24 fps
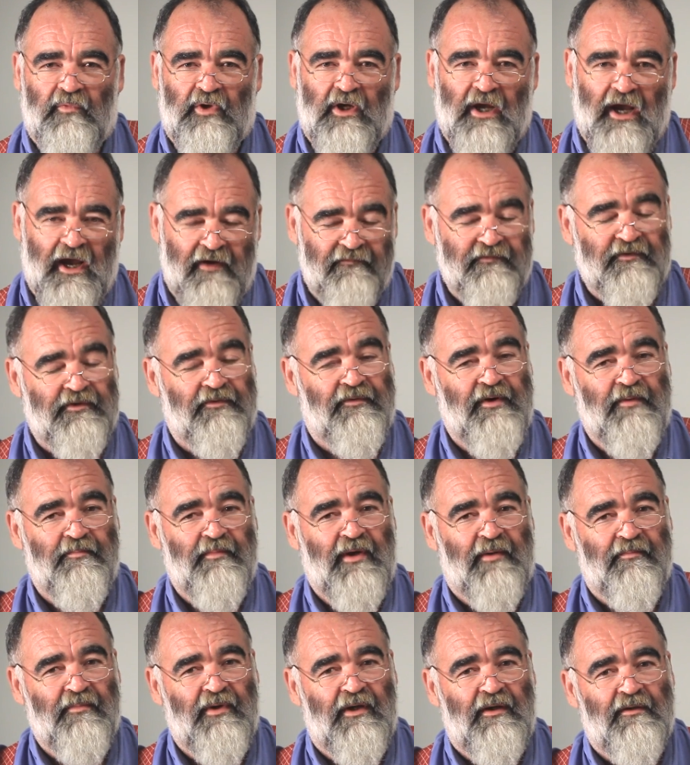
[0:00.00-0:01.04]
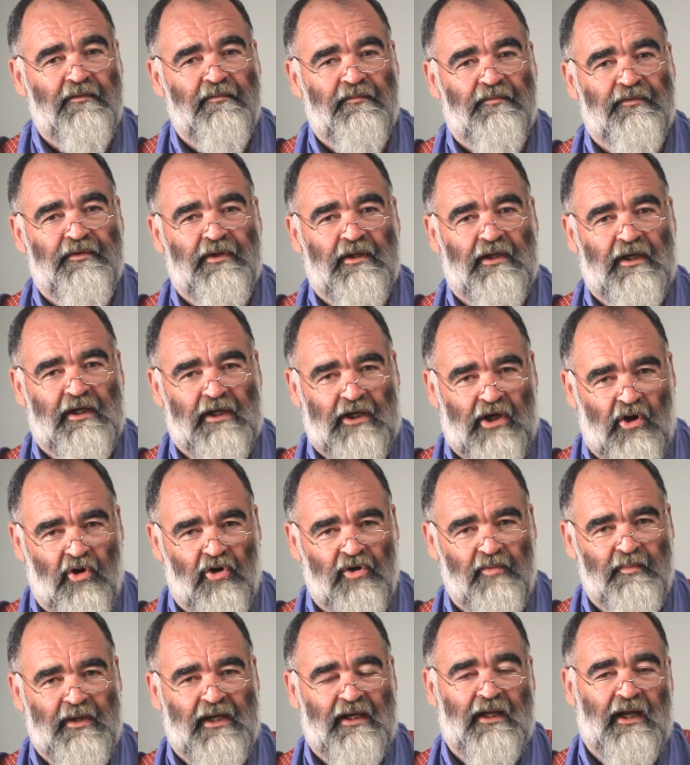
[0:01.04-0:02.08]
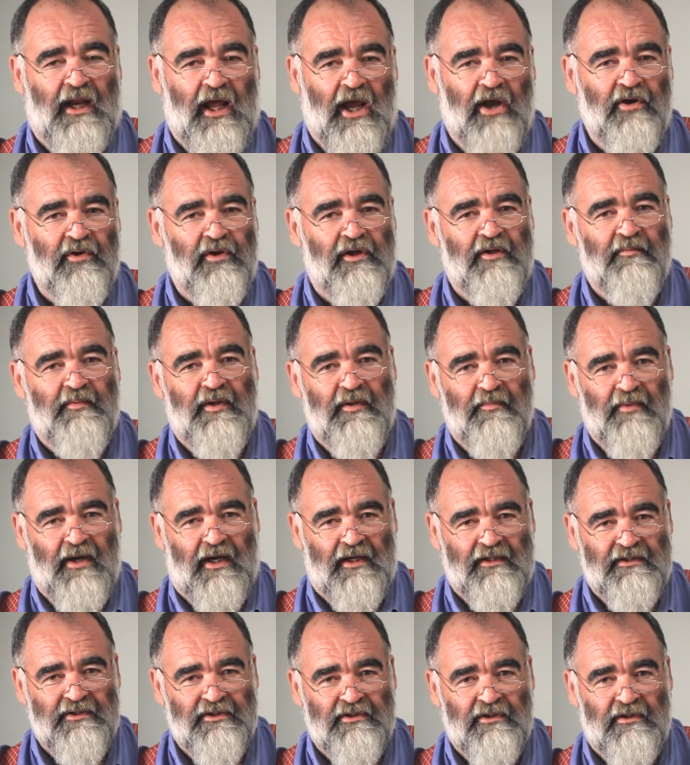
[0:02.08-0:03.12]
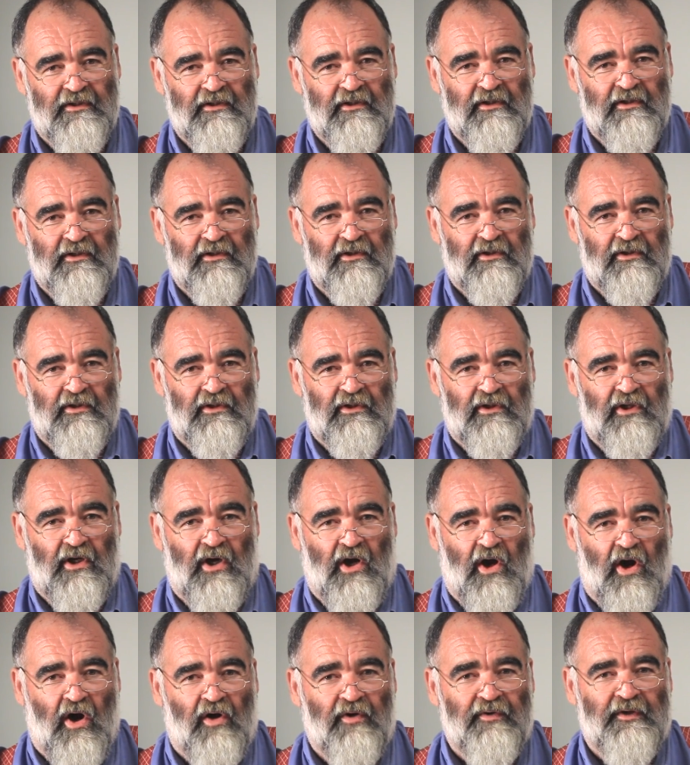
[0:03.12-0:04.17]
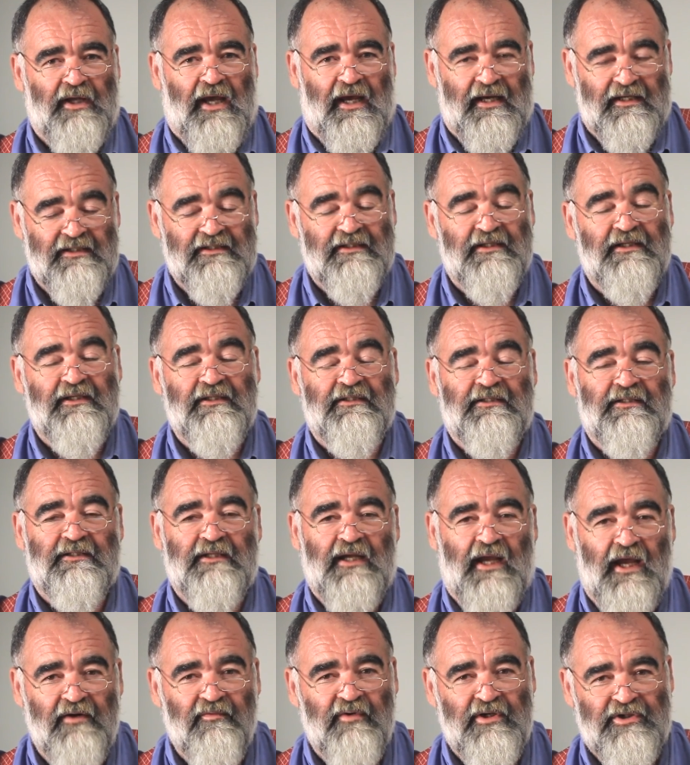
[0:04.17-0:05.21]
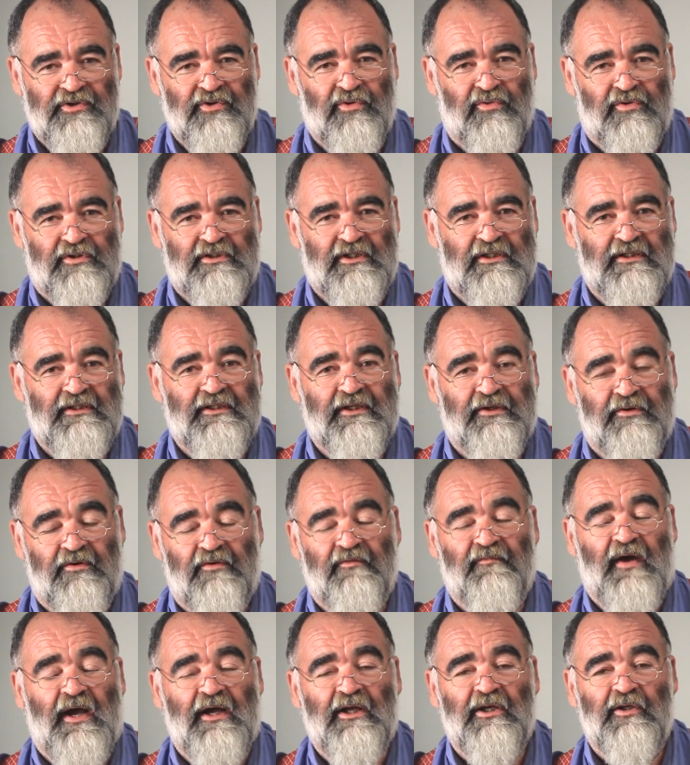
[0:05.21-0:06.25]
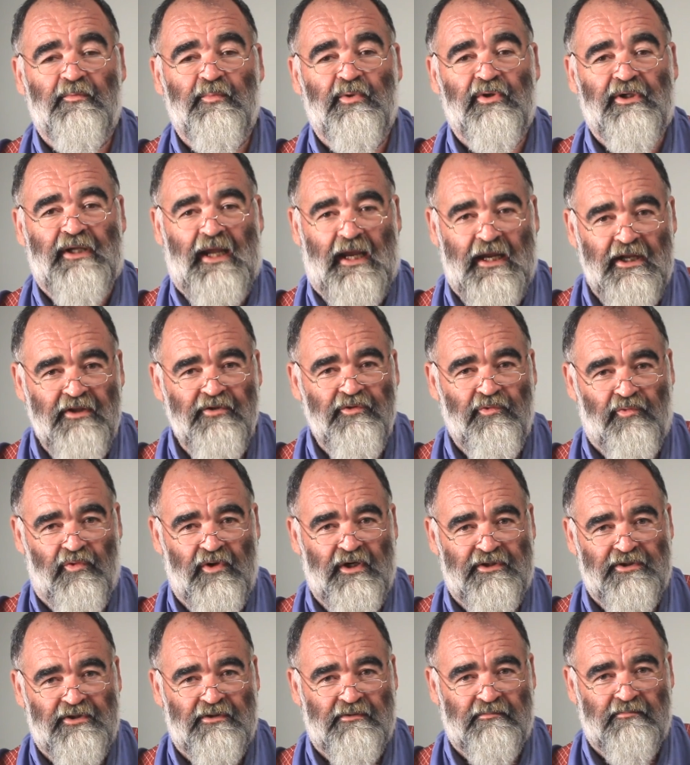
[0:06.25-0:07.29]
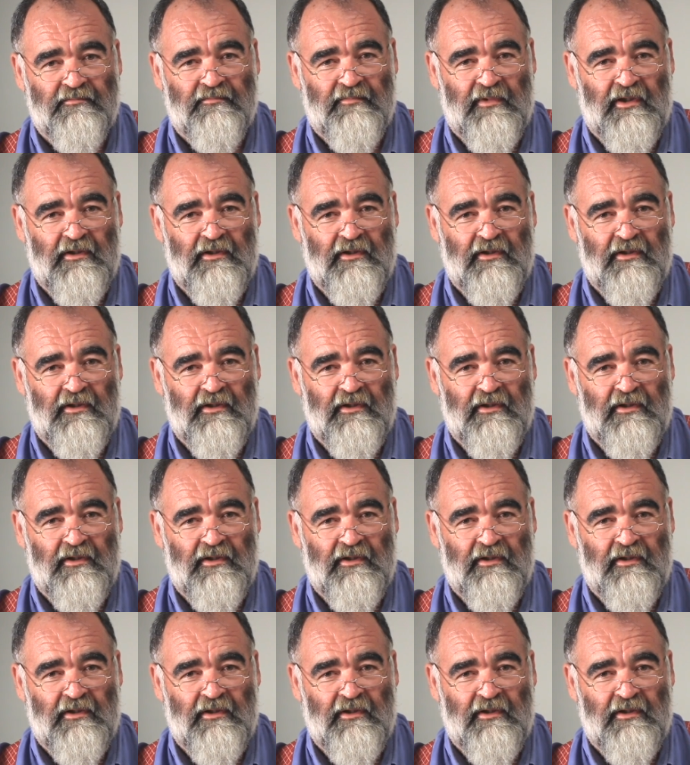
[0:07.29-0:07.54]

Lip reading: you have to remember that an economy can only be based on assets and resources that are available in the region.